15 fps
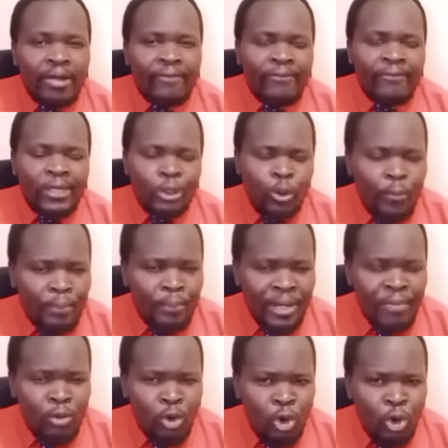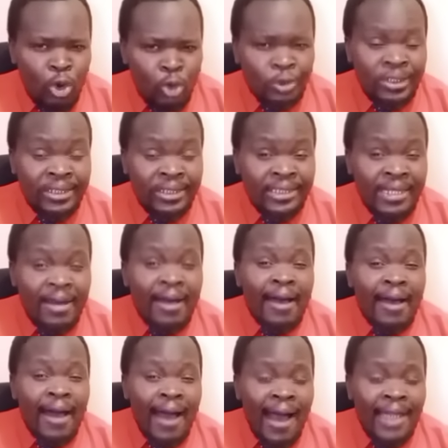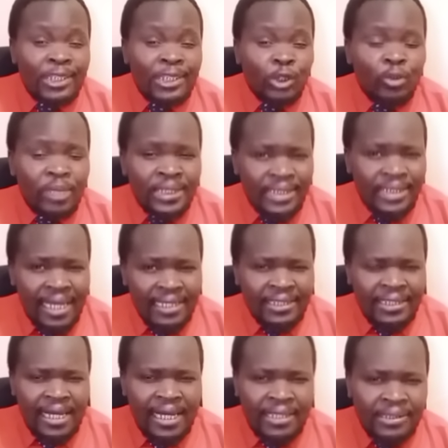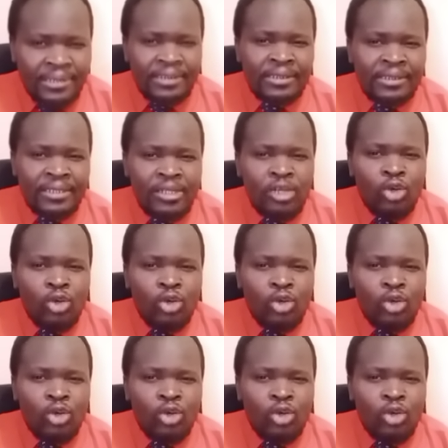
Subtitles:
The Supreme Court has to be sanitized.